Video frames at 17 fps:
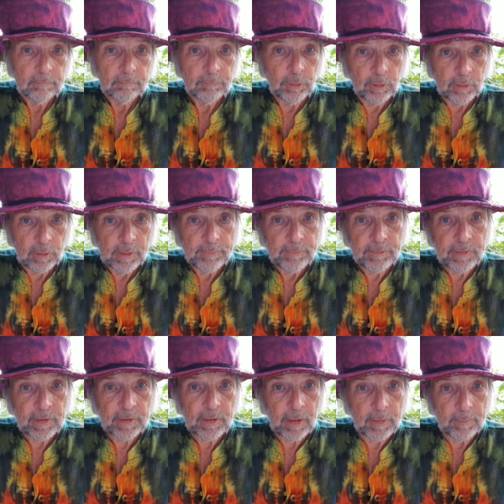Put
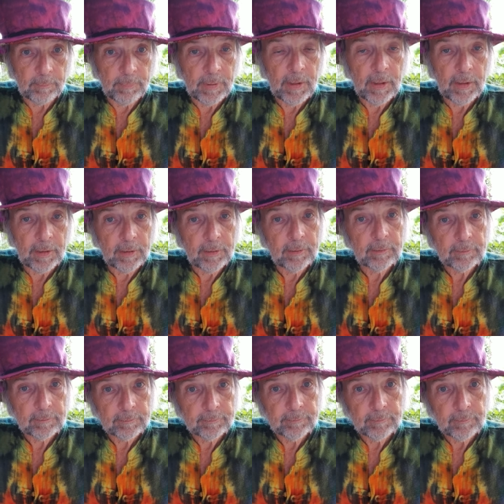lipstick on a pig,
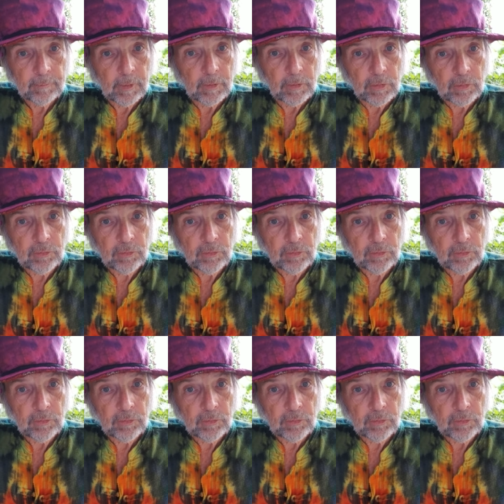and you're